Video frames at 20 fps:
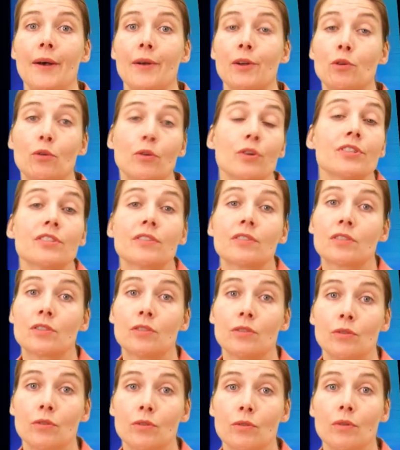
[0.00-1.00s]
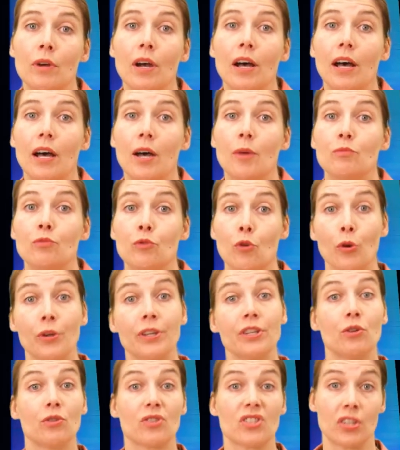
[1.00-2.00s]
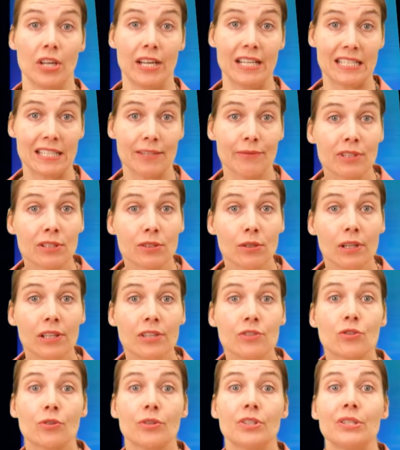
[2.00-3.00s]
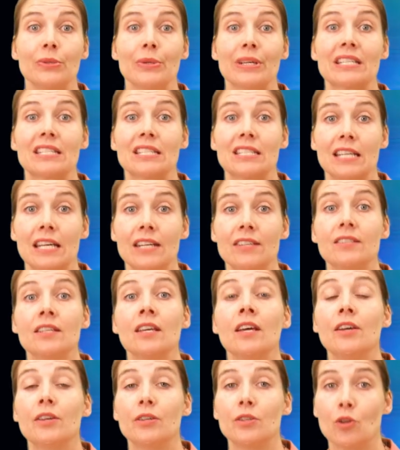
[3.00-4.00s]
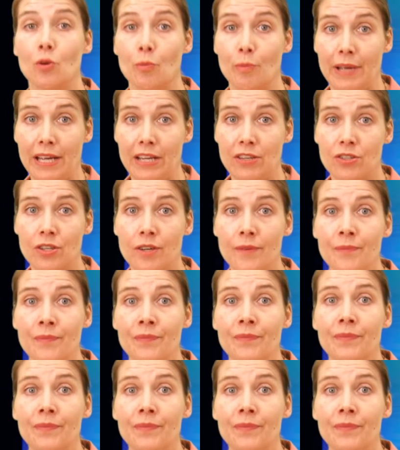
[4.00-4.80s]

course to broaden your scientific knowledge or to extend your major.